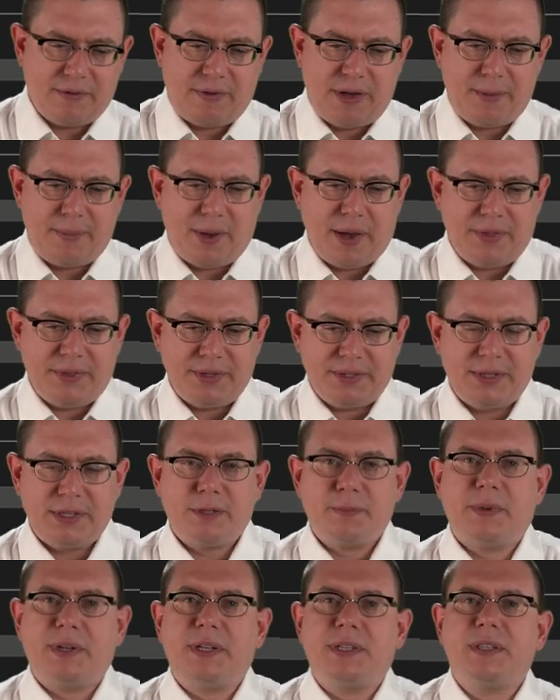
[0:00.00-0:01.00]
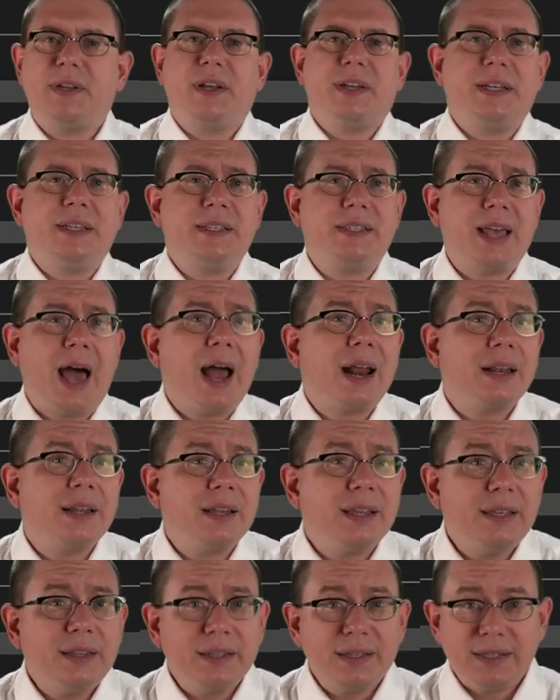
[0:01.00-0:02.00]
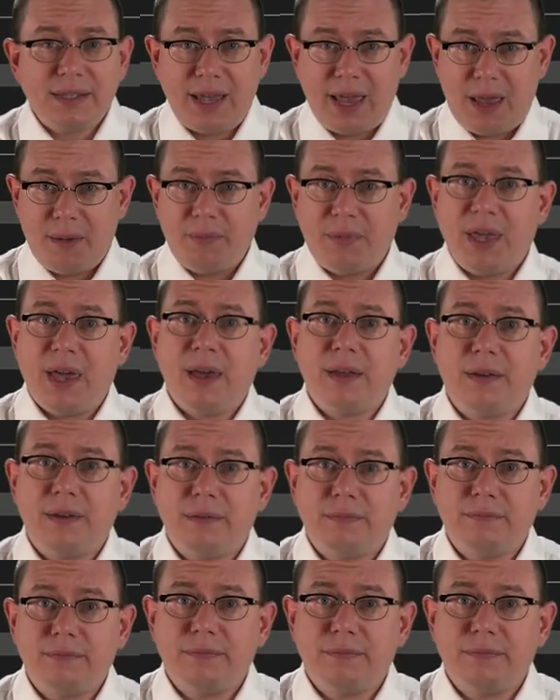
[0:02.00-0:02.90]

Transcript: hypothesis, but it's not exactly the same yet.